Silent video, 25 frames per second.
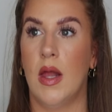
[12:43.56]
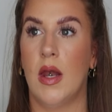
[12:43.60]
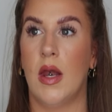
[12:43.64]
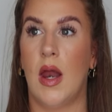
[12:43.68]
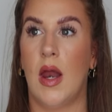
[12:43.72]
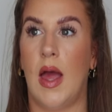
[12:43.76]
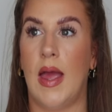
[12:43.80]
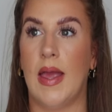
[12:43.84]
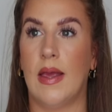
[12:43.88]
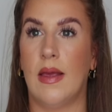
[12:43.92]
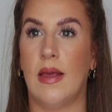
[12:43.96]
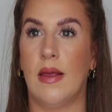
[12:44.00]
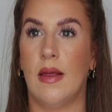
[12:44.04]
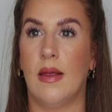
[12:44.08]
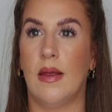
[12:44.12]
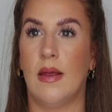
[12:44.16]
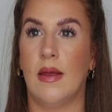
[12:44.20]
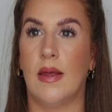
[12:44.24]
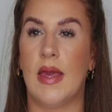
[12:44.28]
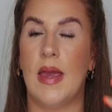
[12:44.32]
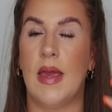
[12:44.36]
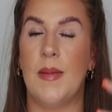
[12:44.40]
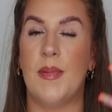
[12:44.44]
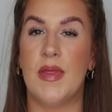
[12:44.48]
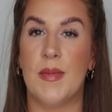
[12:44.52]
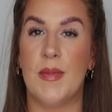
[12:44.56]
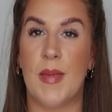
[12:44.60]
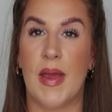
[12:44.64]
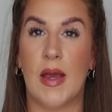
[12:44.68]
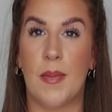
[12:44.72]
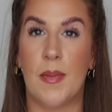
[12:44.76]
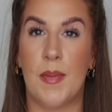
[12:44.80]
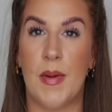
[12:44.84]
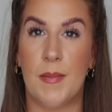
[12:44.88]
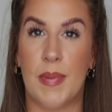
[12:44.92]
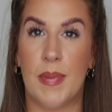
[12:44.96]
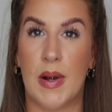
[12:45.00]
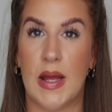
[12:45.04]
like keeping the
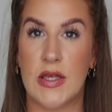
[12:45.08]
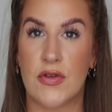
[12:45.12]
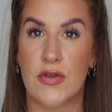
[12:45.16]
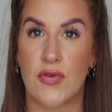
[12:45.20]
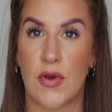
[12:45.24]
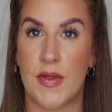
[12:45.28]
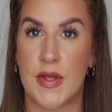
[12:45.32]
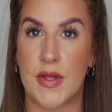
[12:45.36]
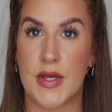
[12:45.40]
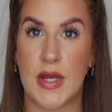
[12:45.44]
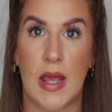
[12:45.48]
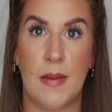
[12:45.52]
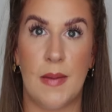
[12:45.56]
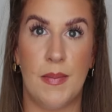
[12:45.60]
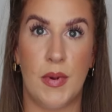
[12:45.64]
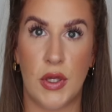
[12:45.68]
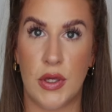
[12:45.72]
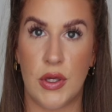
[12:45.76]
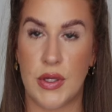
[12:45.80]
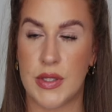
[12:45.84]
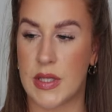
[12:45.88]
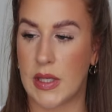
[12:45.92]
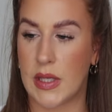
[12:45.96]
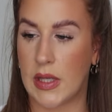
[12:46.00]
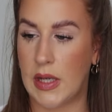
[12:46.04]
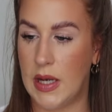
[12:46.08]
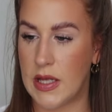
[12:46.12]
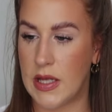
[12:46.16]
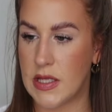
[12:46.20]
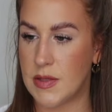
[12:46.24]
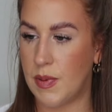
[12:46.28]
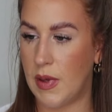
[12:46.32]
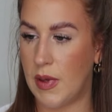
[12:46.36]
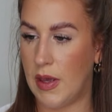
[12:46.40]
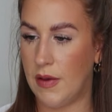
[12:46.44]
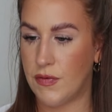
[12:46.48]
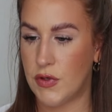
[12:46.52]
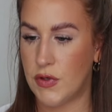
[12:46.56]
makeup in place throughout the day, but using an
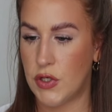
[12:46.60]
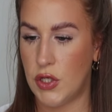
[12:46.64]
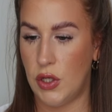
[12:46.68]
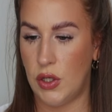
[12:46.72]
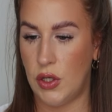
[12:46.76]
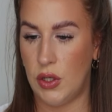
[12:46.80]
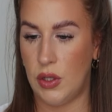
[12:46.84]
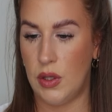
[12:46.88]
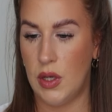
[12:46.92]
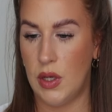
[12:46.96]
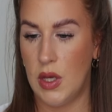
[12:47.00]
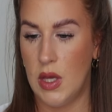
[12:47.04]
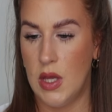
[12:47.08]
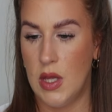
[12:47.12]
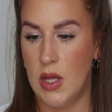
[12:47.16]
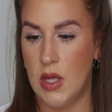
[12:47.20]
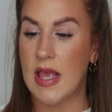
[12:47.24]
SPF 2.